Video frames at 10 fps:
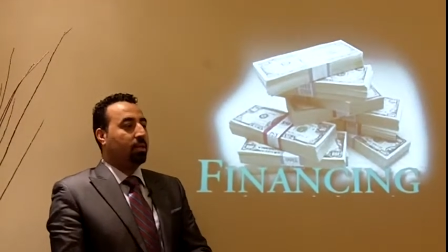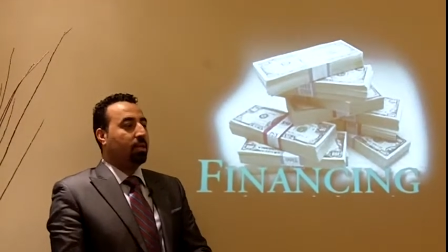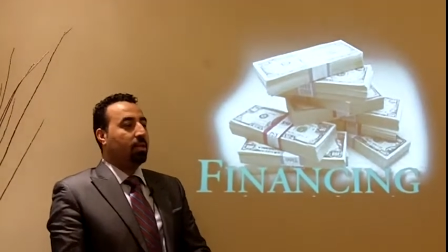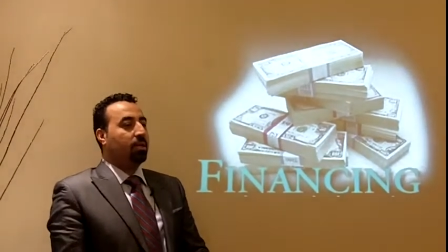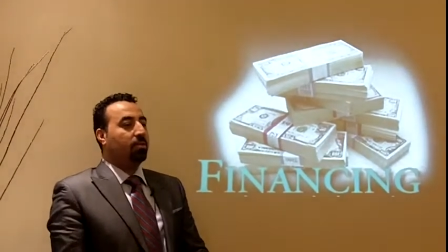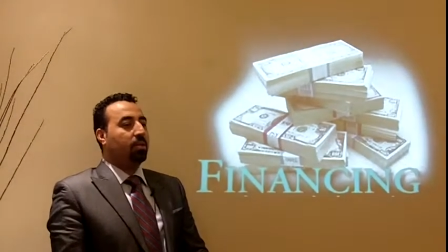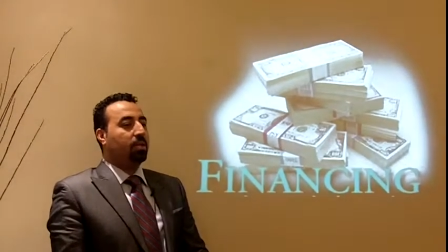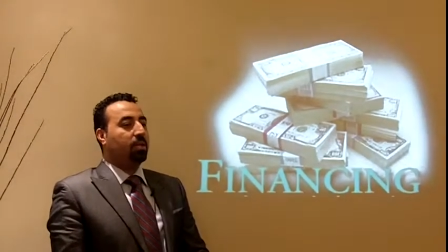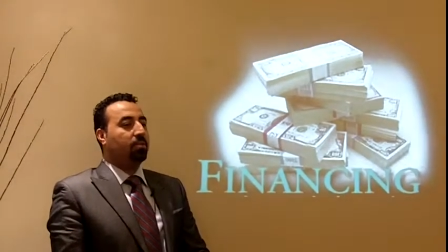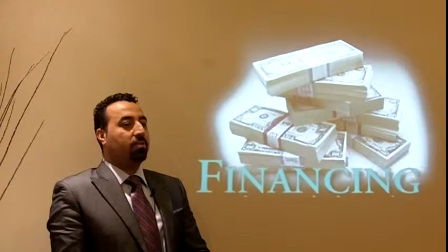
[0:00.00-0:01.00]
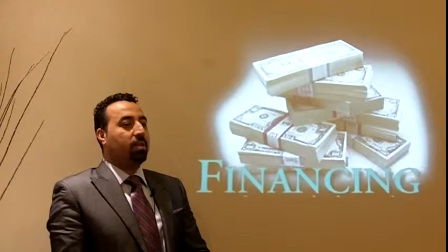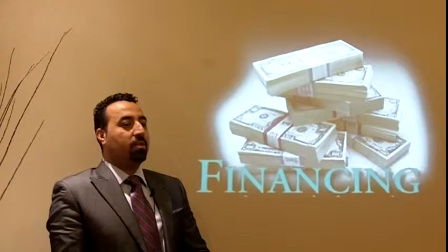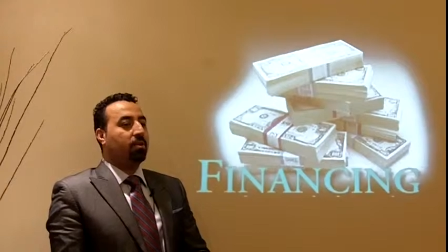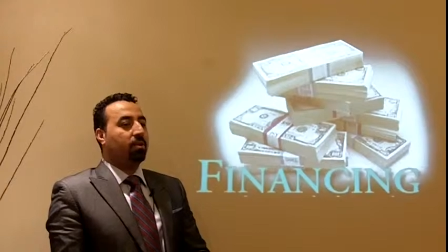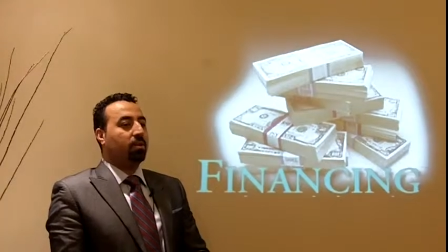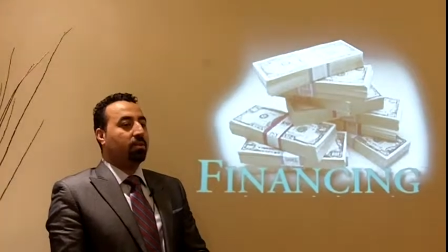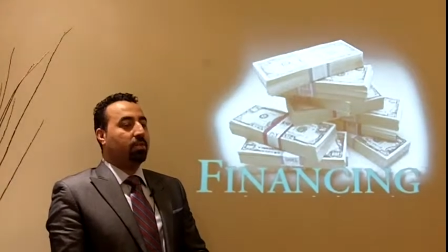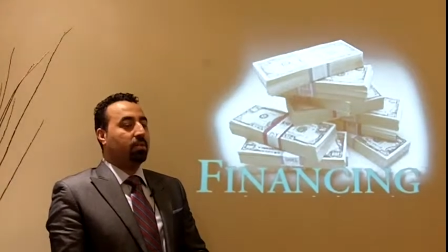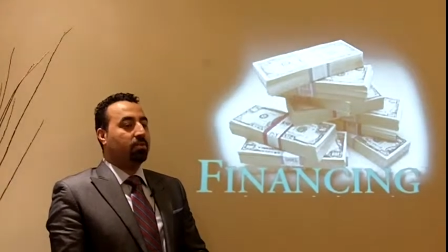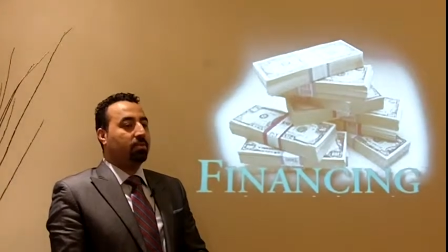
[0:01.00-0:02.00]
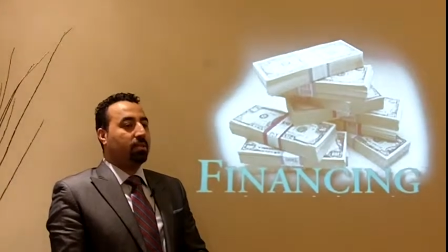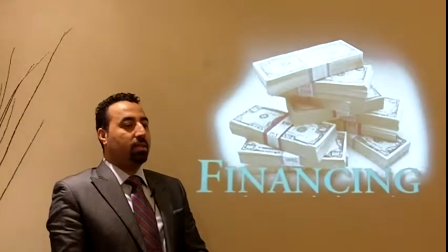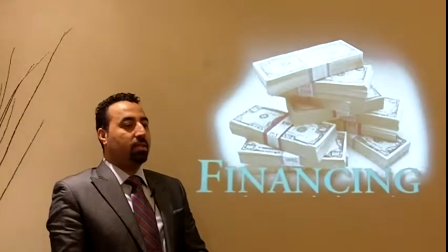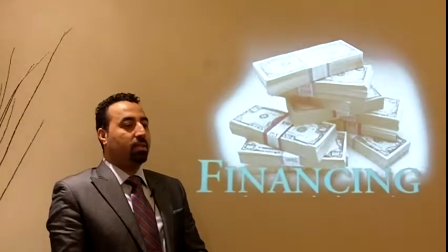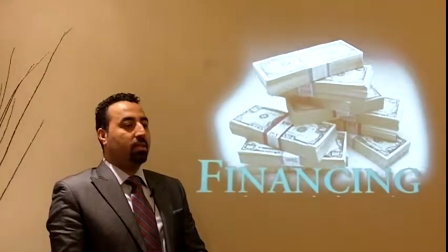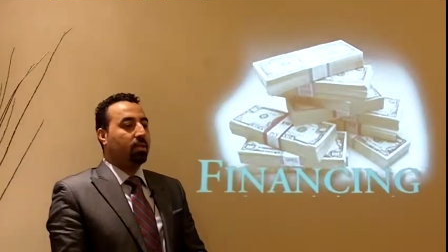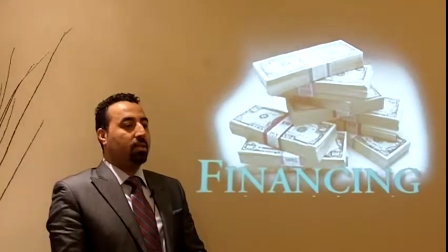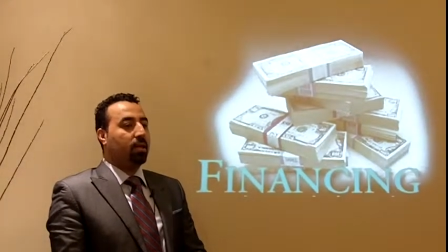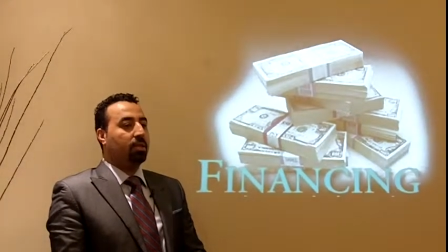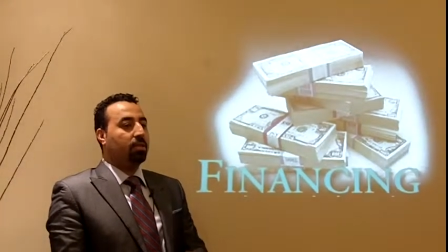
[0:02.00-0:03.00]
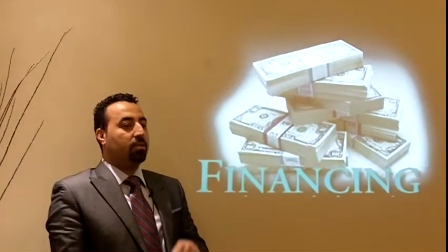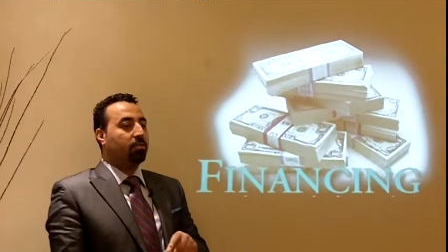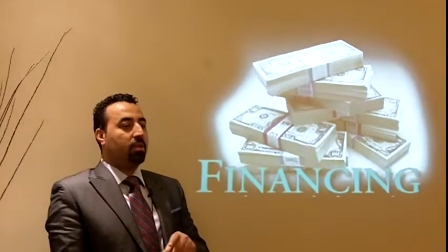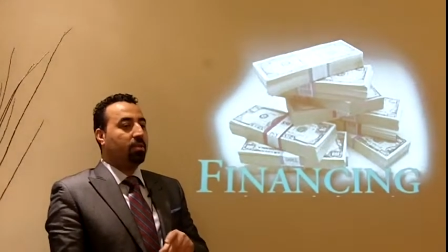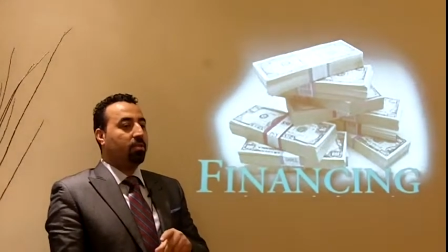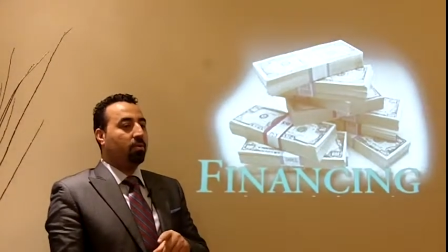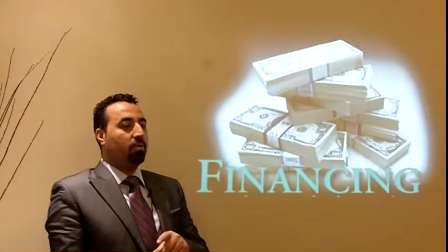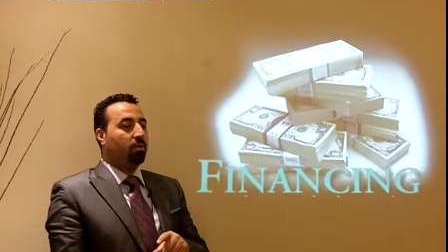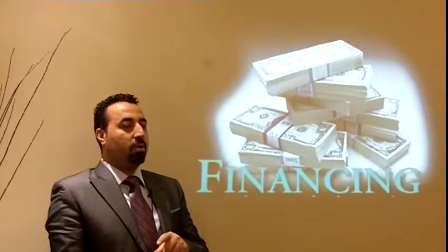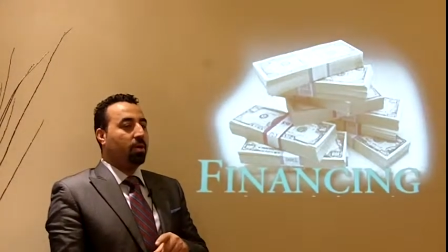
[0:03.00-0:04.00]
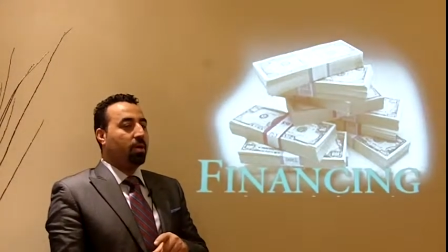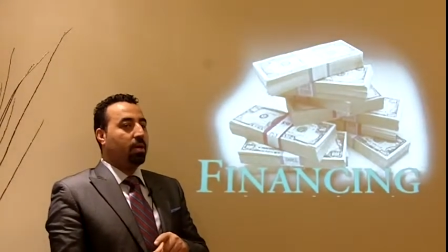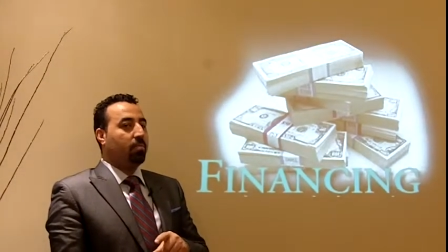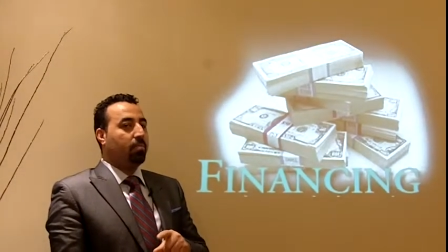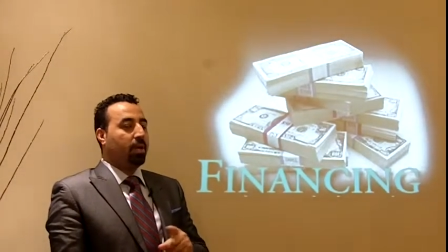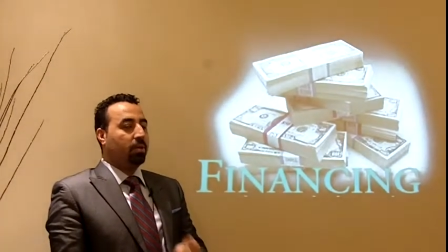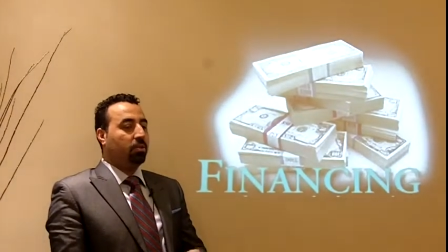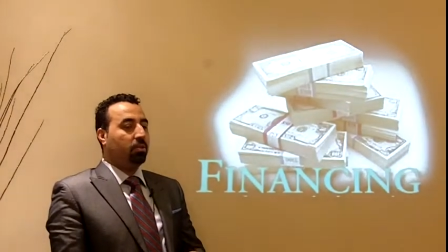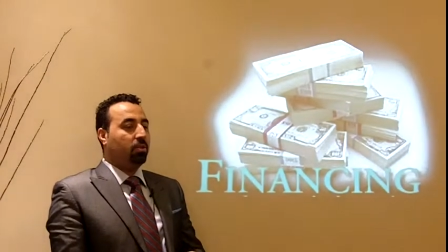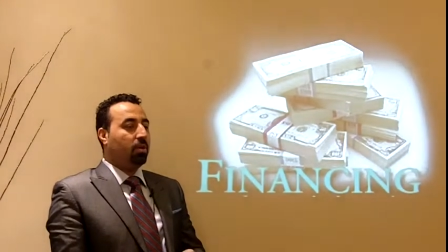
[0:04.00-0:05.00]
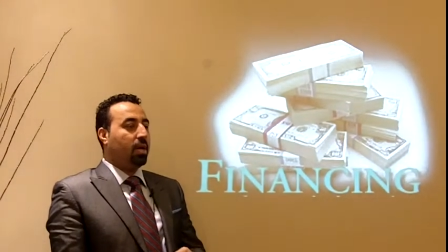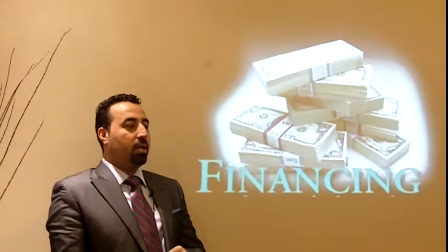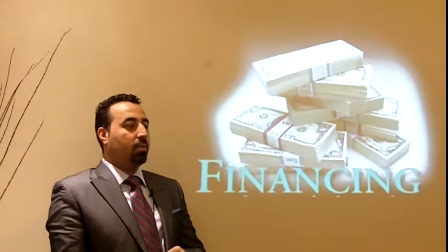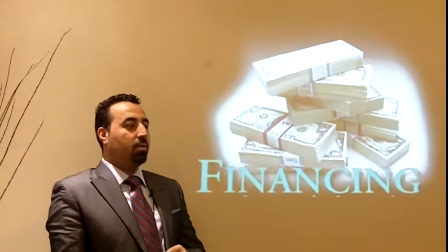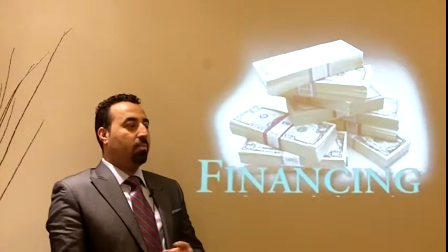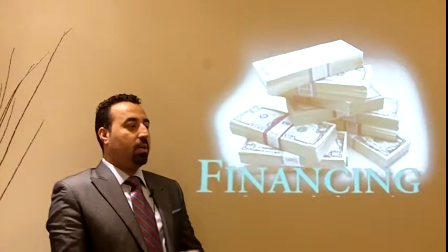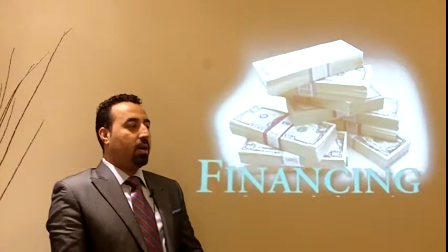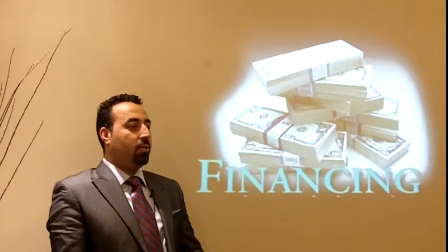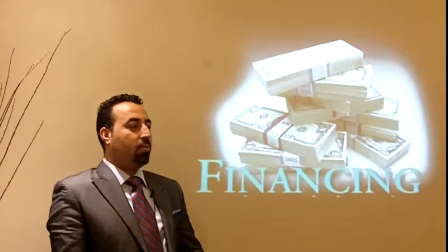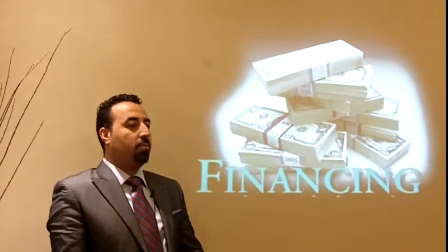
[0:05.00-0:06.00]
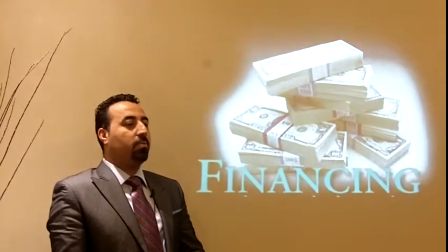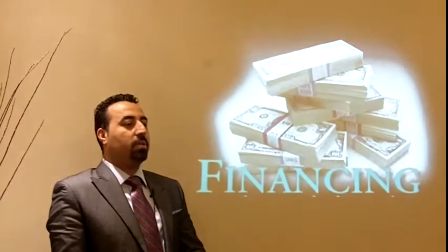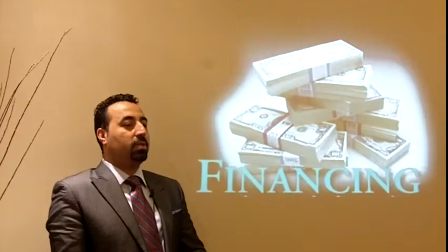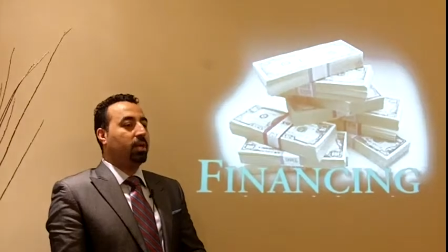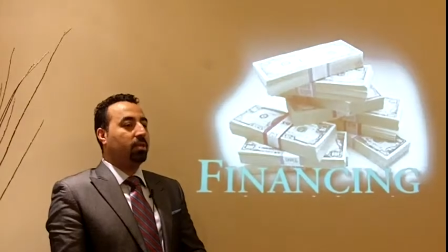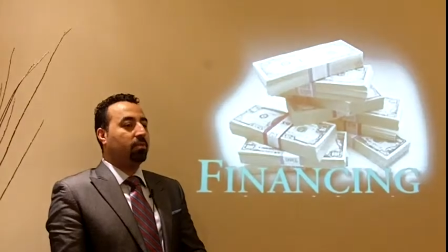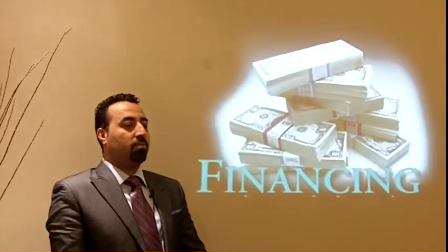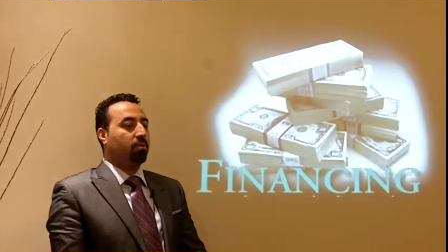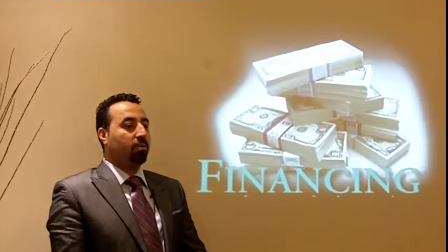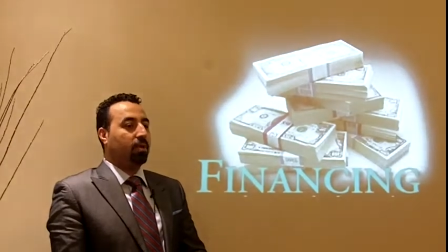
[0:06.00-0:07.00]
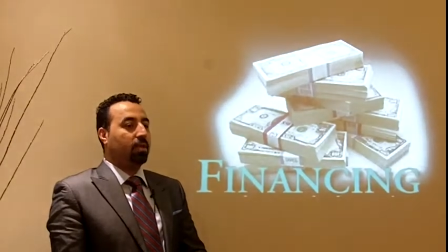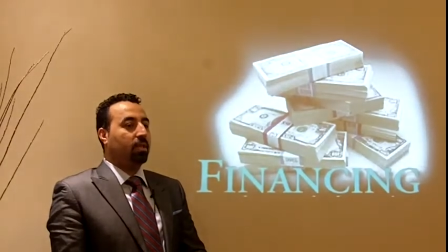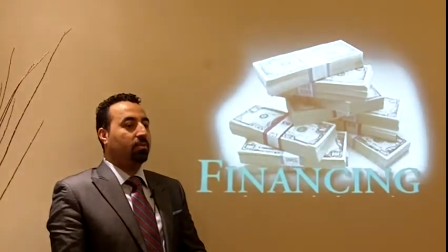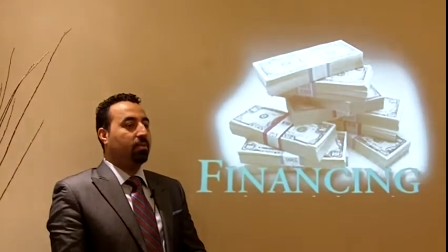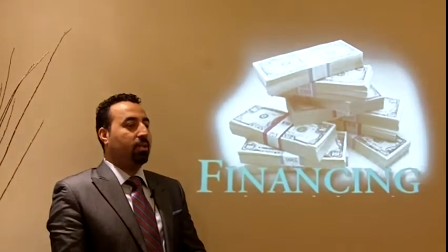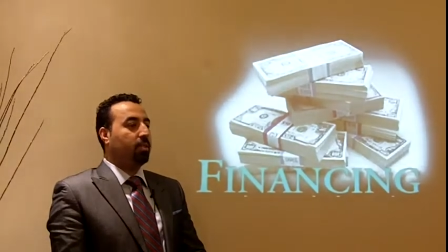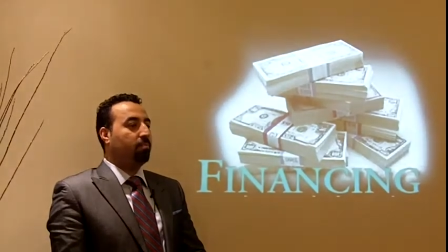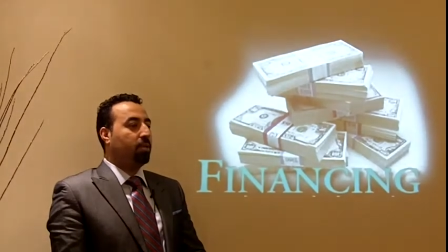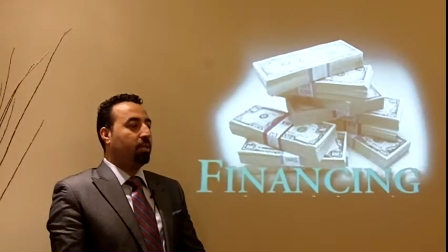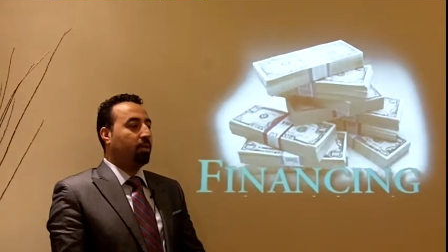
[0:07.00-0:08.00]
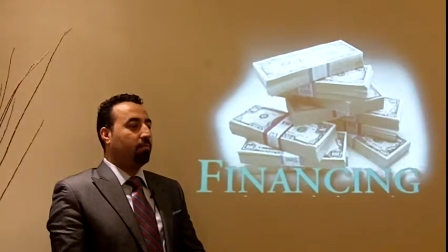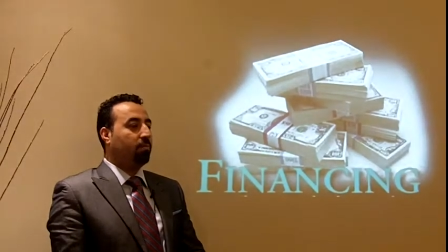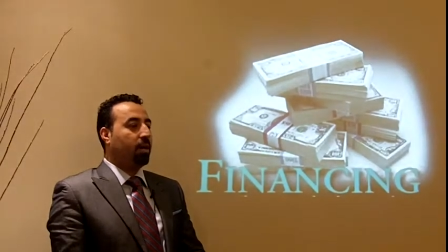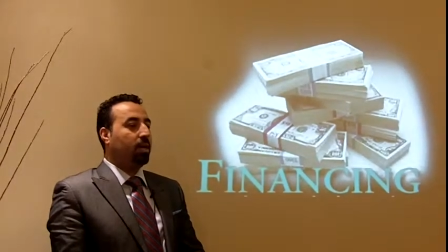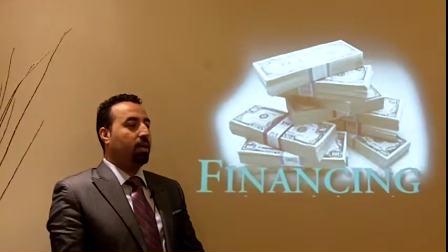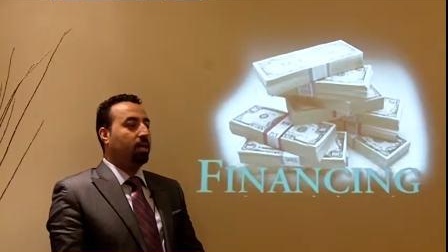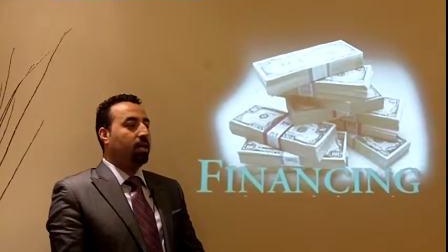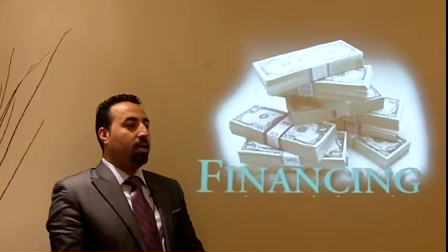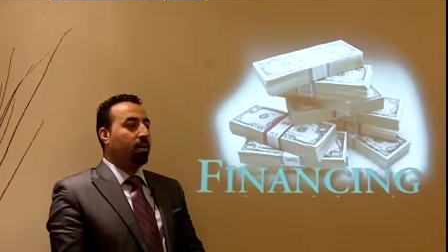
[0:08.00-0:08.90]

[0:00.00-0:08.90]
Oh, okay. So you just send your, just send, yeah, just send your picture and your bio, we will change it for you and then send a PDF file.